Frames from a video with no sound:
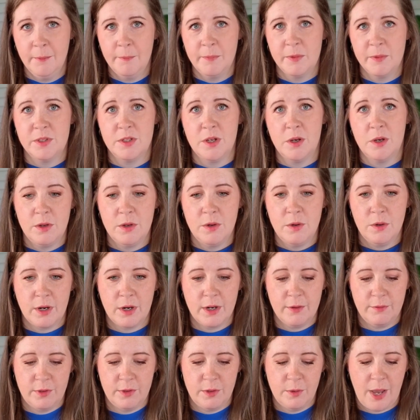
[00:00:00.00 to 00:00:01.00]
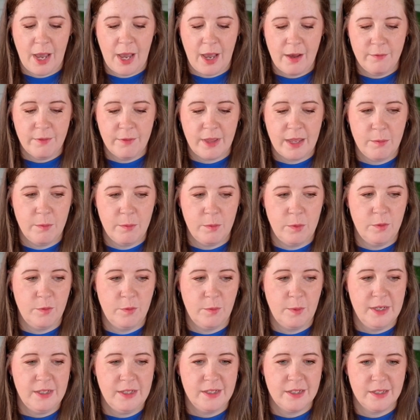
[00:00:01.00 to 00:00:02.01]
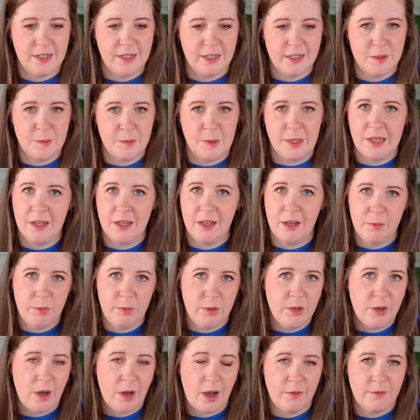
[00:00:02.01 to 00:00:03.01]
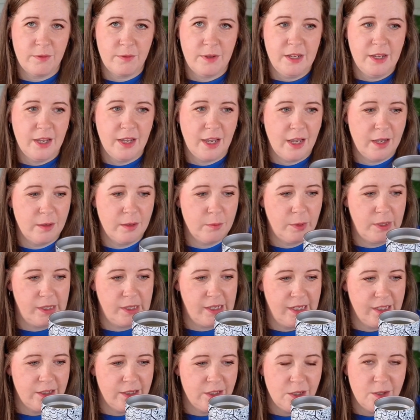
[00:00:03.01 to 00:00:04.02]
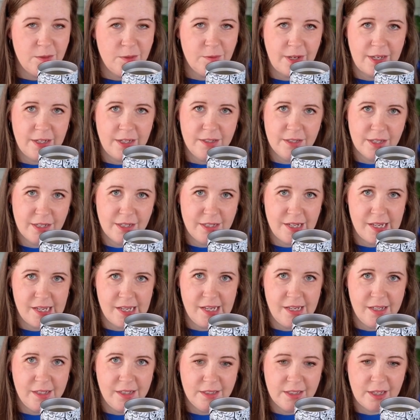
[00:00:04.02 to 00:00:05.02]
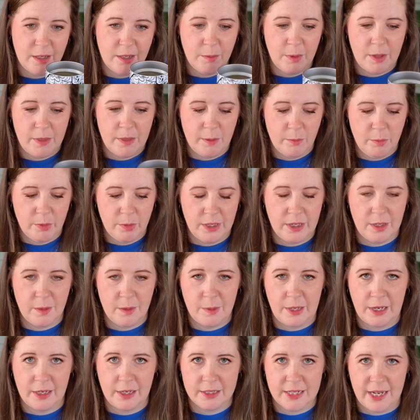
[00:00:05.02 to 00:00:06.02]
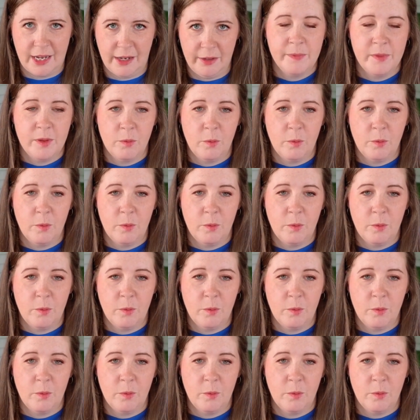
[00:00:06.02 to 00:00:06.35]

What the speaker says: So if you have a movement that is picking up your coffee and bringing it to your face and taking a sip and then putting it back down,